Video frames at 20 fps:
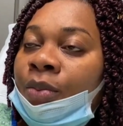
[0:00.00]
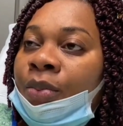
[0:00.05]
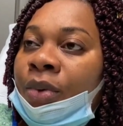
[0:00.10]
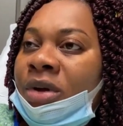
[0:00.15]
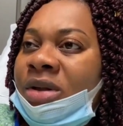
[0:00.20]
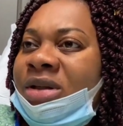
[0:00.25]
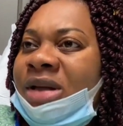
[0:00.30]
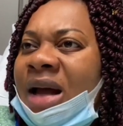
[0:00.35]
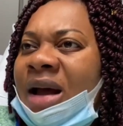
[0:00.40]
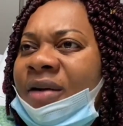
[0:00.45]

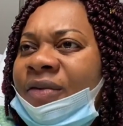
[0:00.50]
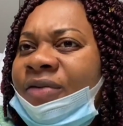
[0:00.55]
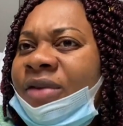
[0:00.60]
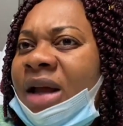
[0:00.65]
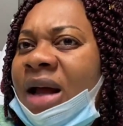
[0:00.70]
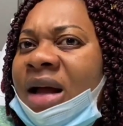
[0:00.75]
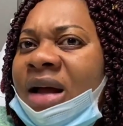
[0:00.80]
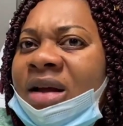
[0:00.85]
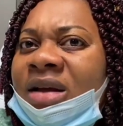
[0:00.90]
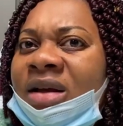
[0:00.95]
But
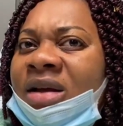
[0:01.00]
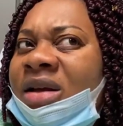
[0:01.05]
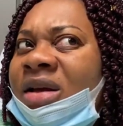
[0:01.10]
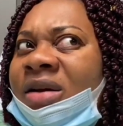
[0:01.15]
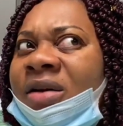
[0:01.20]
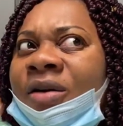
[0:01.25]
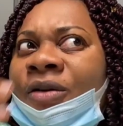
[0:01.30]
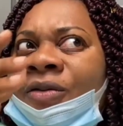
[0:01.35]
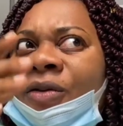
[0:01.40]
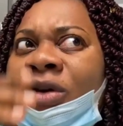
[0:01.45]
after
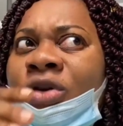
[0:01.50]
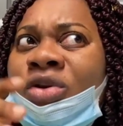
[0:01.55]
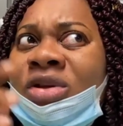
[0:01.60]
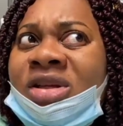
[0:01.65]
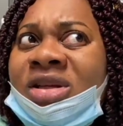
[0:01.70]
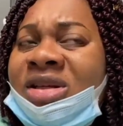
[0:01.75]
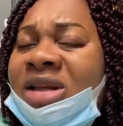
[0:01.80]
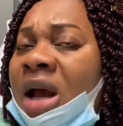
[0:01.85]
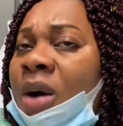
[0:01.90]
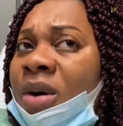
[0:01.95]
4 to
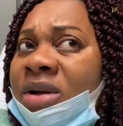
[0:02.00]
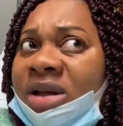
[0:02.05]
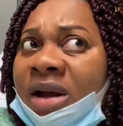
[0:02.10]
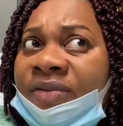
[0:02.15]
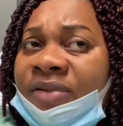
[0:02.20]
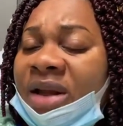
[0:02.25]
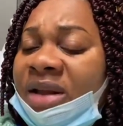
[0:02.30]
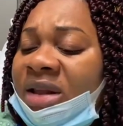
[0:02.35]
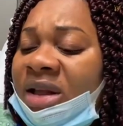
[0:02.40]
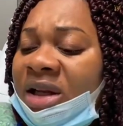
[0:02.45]
6 hours
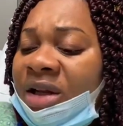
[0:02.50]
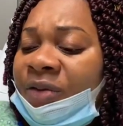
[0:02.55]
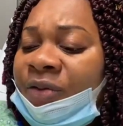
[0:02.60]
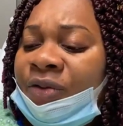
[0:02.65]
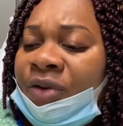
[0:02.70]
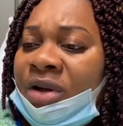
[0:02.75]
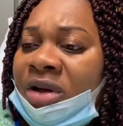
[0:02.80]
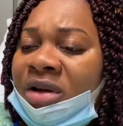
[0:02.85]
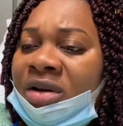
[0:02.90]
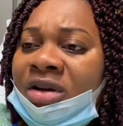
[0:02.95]
after
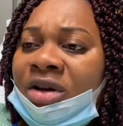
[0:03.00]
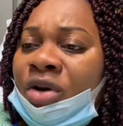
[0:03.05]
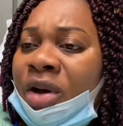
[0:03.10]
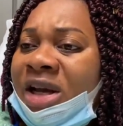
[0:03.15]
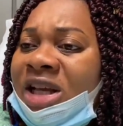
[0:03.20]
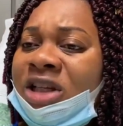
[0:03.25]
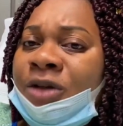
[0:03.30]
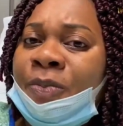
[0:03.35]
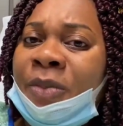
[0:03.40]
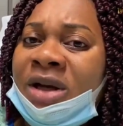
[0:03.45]
delivery, they
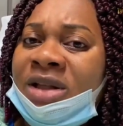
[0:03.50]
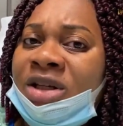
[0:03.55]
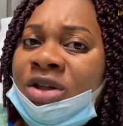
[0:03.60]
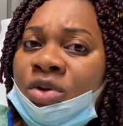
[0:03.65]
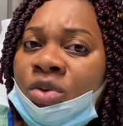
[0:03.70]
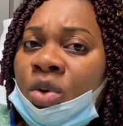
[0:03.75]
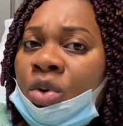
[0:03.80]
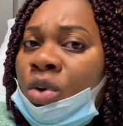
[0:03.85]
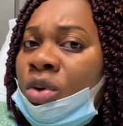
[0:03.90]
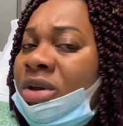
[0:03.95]
don't expect
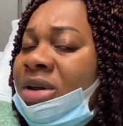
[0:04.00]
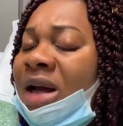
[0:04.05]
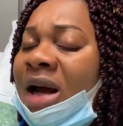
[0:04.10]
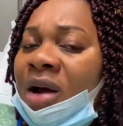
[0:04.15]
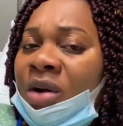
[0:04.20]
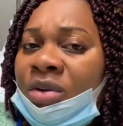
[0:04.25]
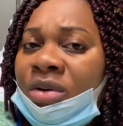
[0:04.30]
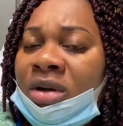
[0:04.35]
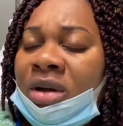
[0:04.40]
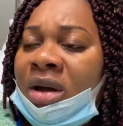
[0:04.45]
it to go
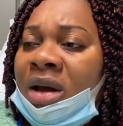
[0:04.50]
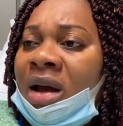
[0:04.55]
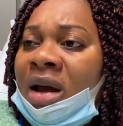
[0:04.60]
down